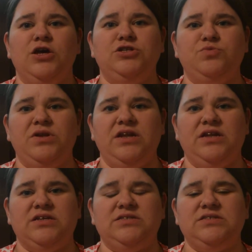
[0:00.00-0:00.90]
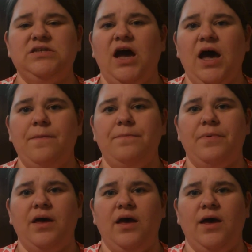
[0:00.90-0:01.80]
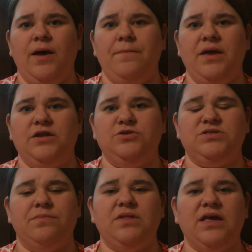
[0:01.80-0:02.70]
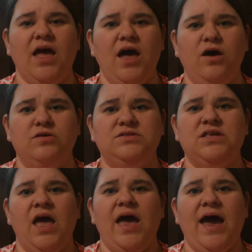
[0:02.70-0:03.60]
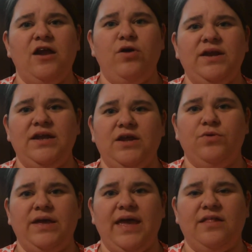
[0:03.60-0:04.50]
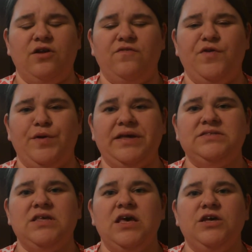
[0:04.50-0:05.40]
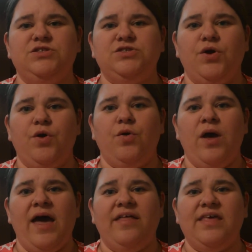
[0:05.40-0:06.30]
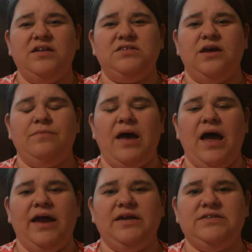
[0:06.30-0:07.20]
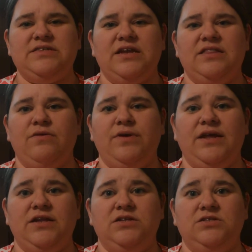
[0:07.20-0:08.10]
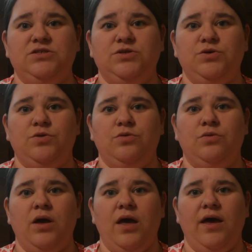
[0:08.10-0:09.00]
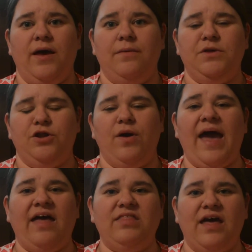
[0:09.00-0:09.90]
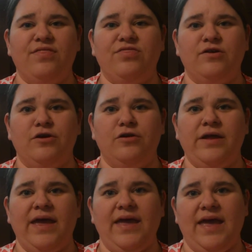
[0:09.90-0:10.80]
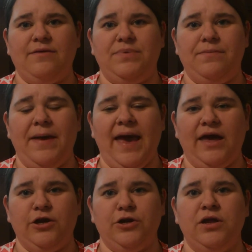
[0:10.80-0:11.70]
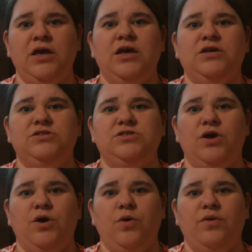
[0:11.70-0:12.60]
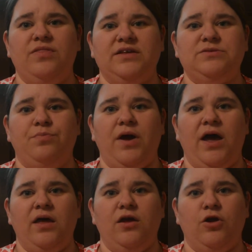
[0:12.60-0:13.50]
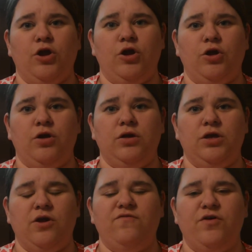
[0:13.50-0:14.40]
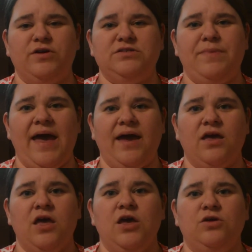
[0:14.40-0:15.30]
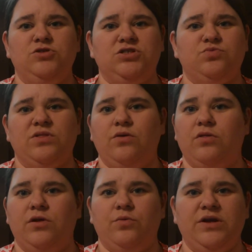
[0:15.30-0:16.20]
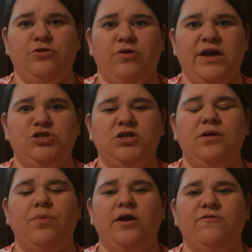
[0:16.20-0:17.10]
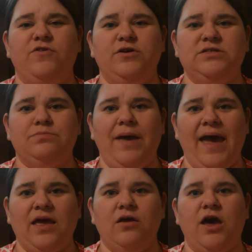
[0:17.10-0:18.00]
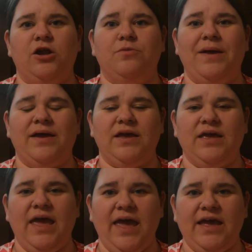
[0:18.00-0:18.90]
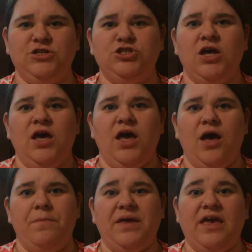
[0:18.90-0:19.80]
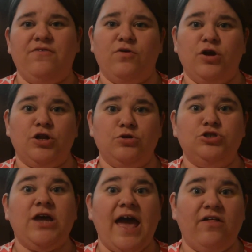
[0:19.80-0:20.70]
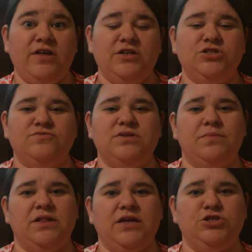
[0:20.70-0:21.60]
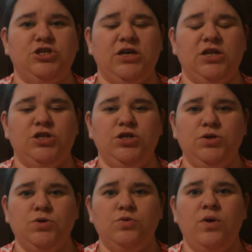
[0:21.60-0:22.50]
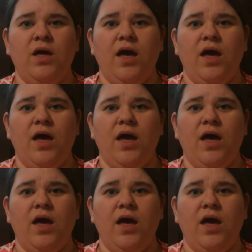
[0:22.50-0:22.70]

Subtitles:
Do we need to stop and do something else? How do I need to regain their focus? So at that time, I decided that we needed to add that third AAB pattern. So this brought her, focus back. Just with a little redirection, it brought her focus back. It got her back engaged. It gave her a new challenge of something that she can do.